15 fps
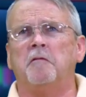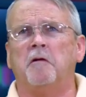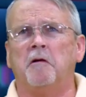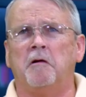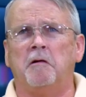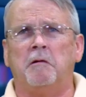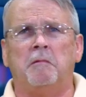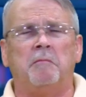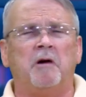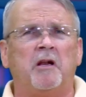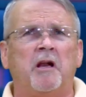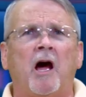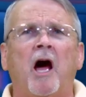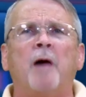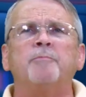
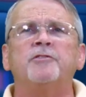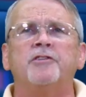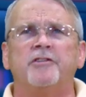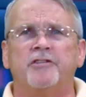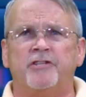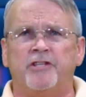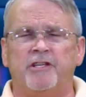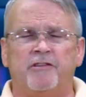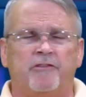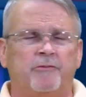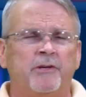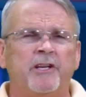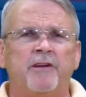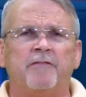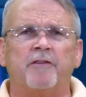an option sheet,
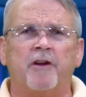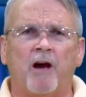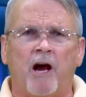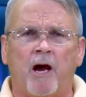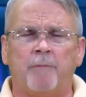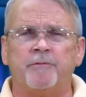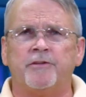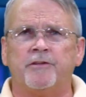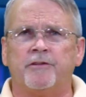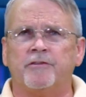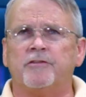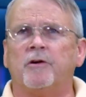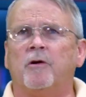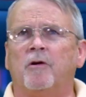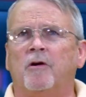3 different
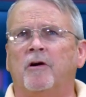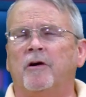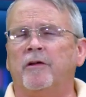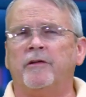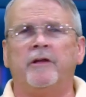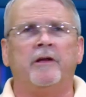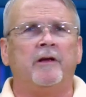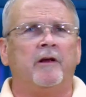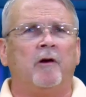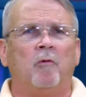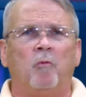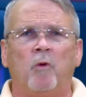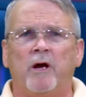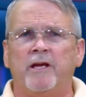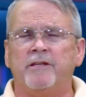options on
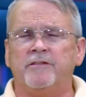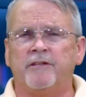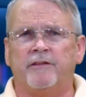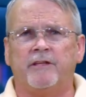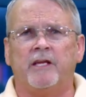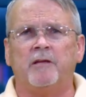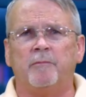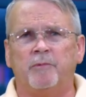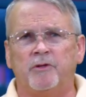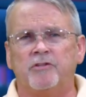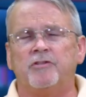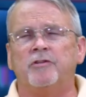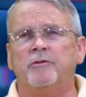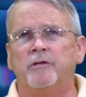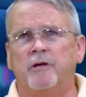ways that they can put
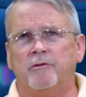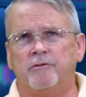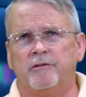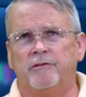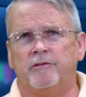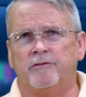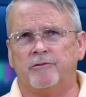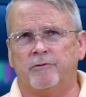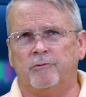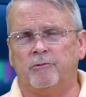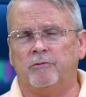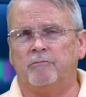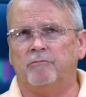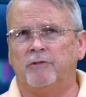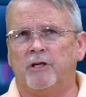studios in their
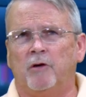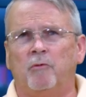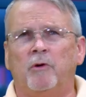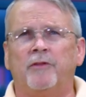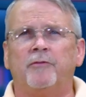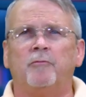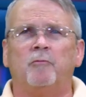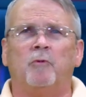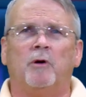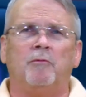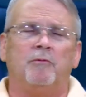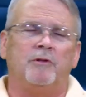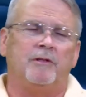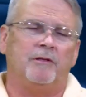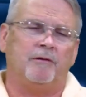school. You know, what
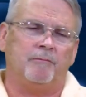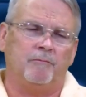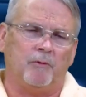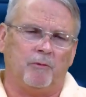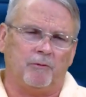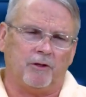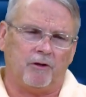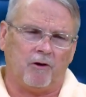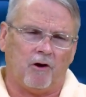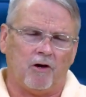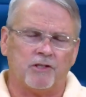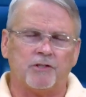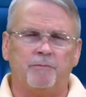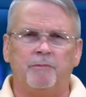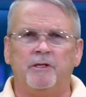would the
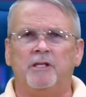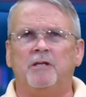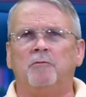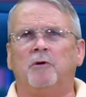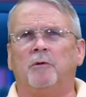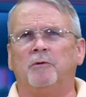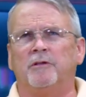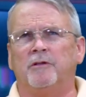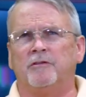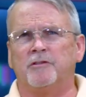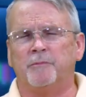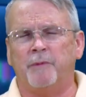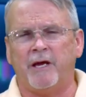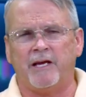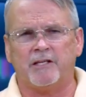costs be? What would the
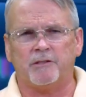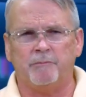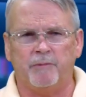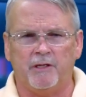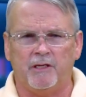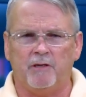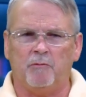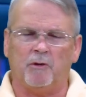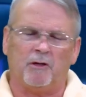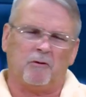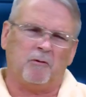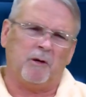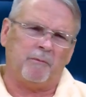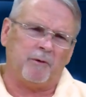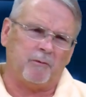specs be? What
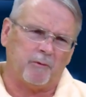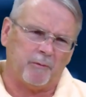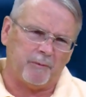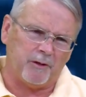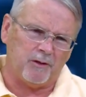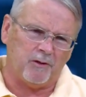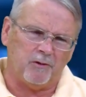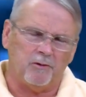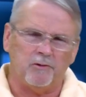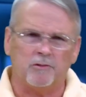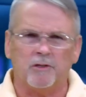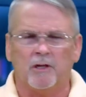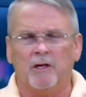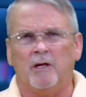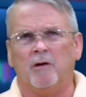equipment would be used?
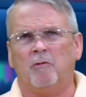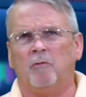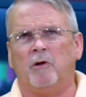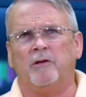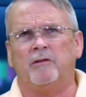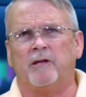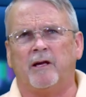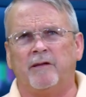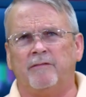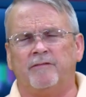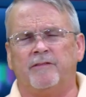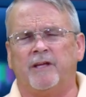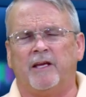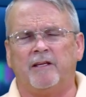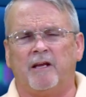What kind of
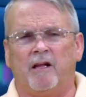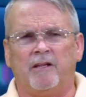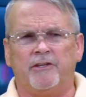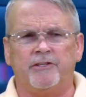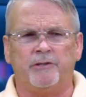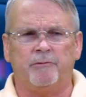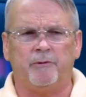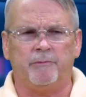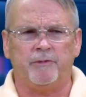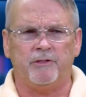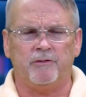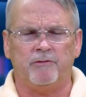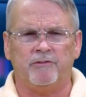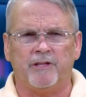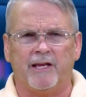technology would be
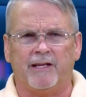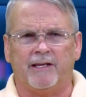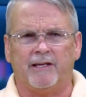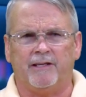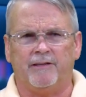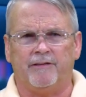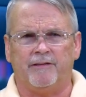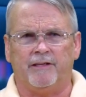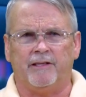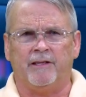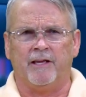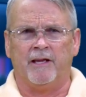used? That kind of thing.